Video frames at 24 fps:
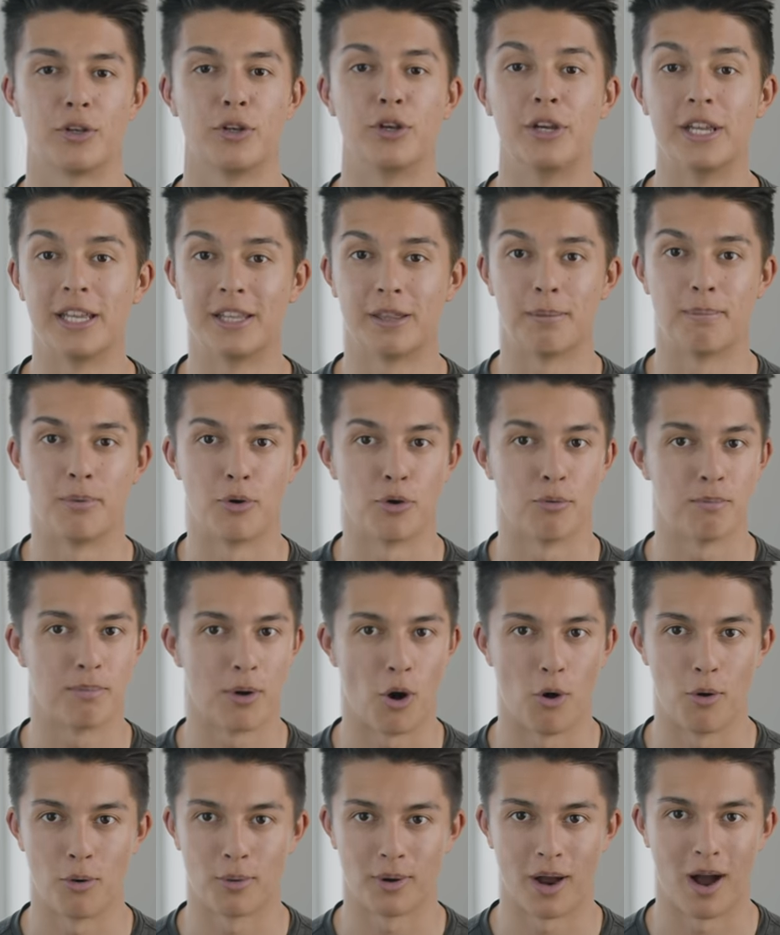You need the boom
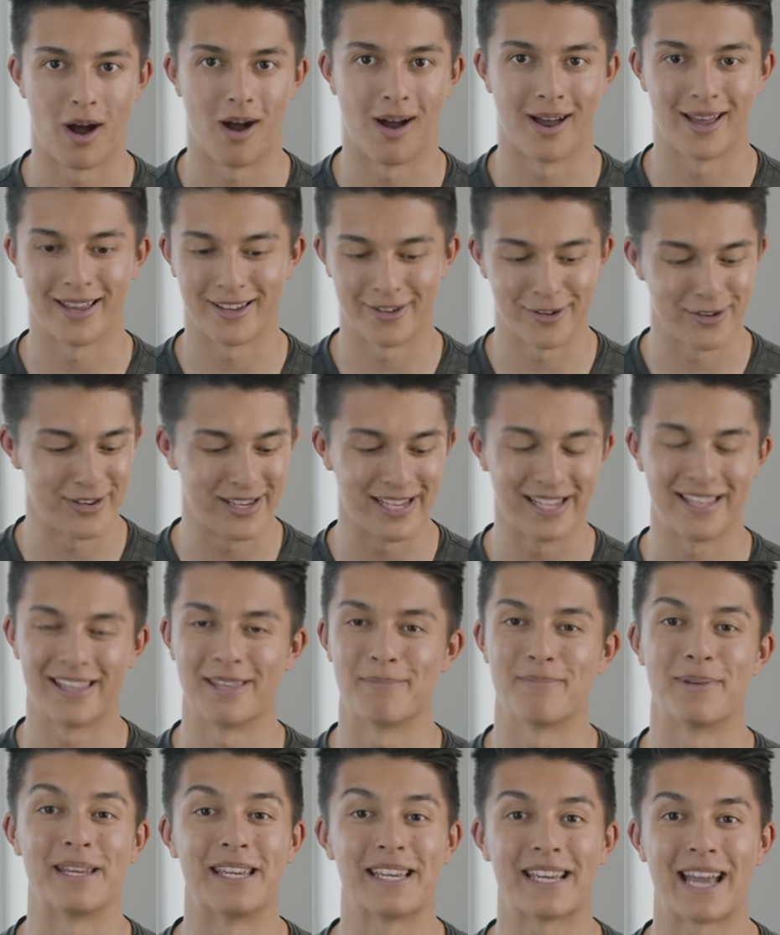pole guy, you need
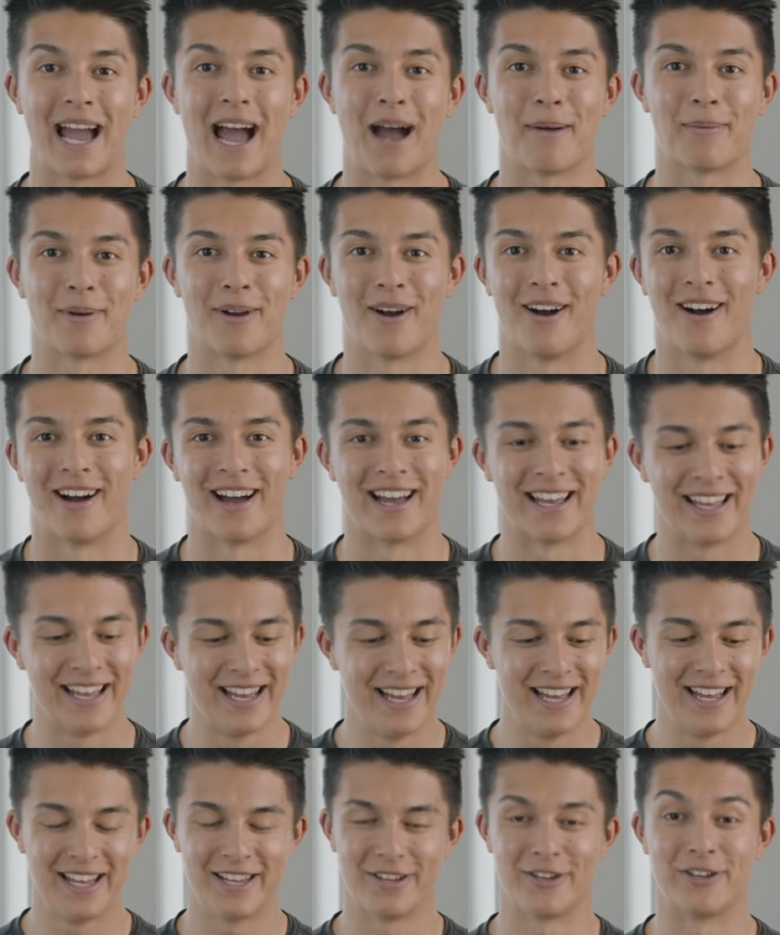the B cam guy,
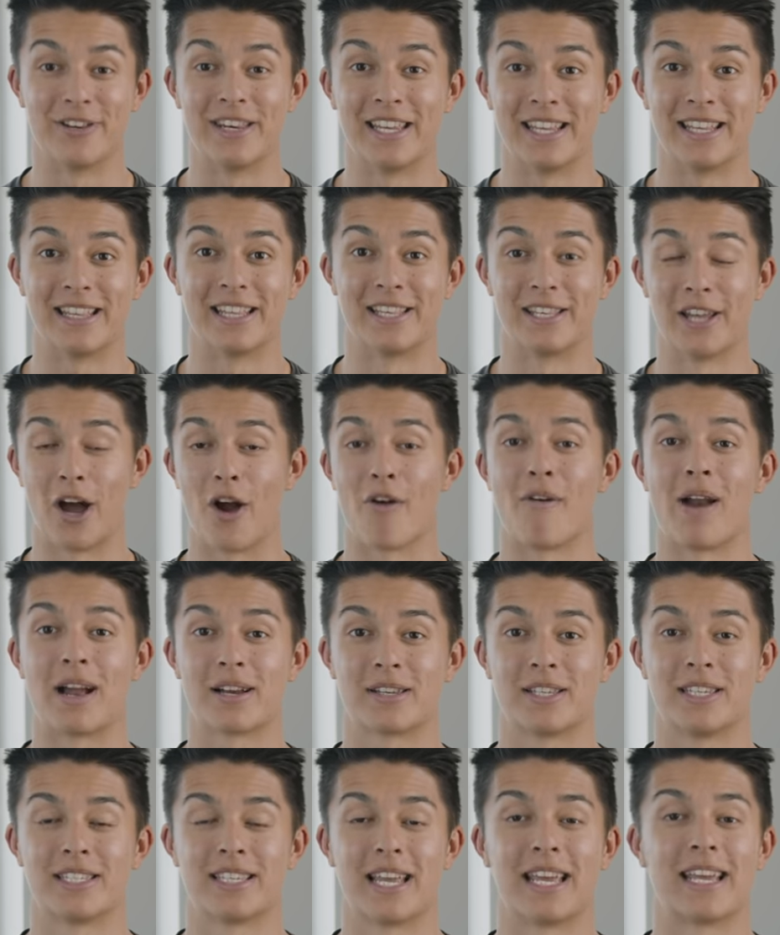you need the
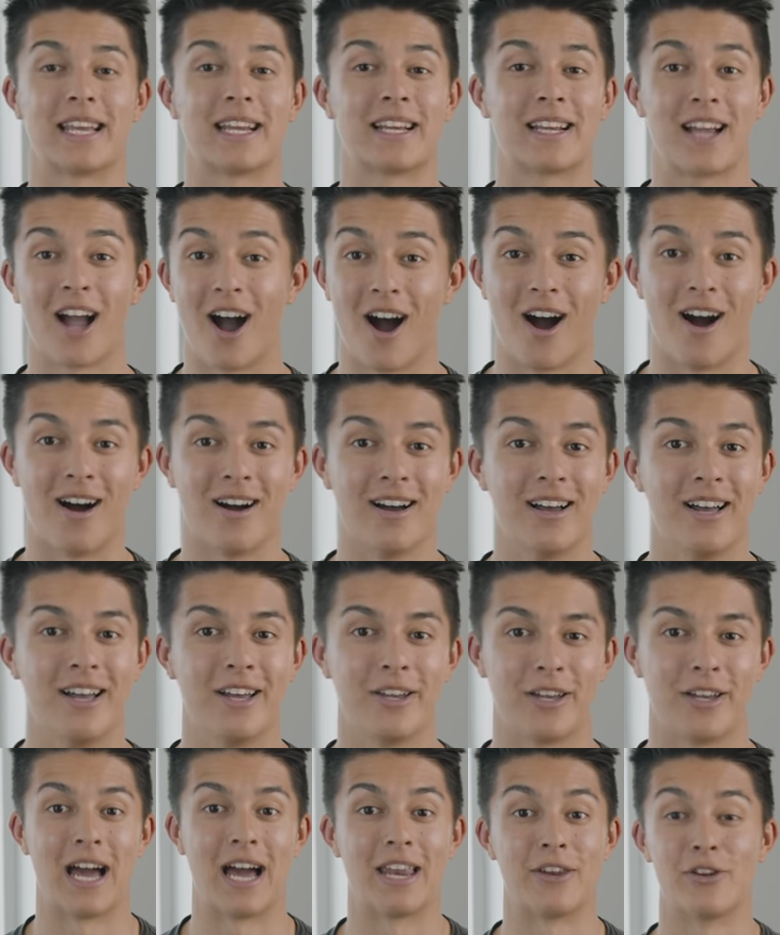director saying cut,
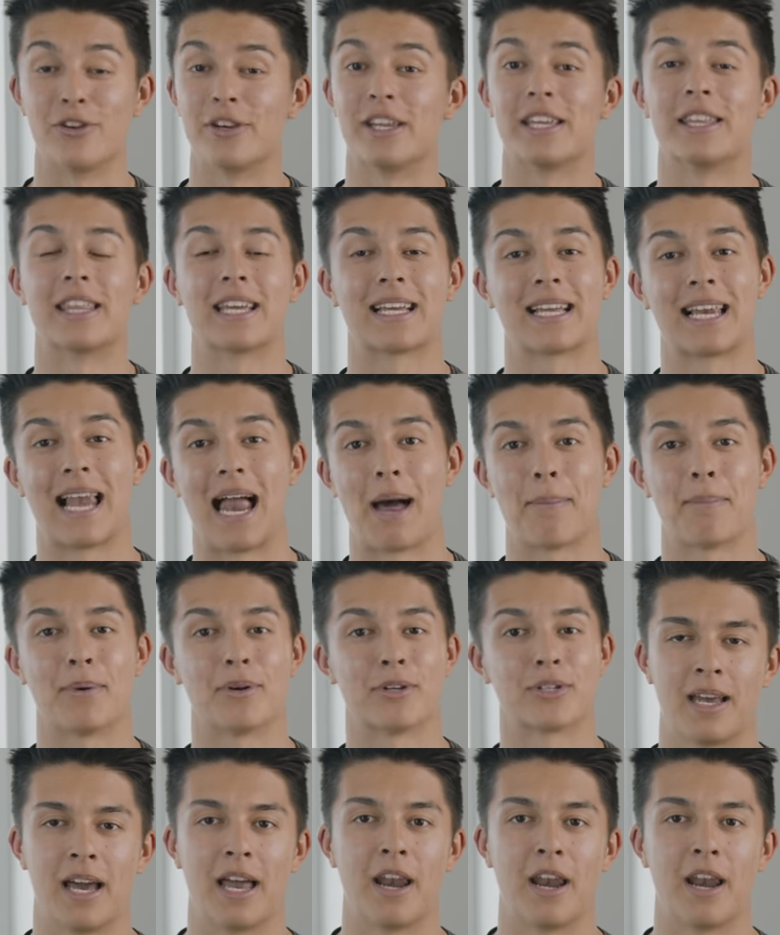and you need the clapper.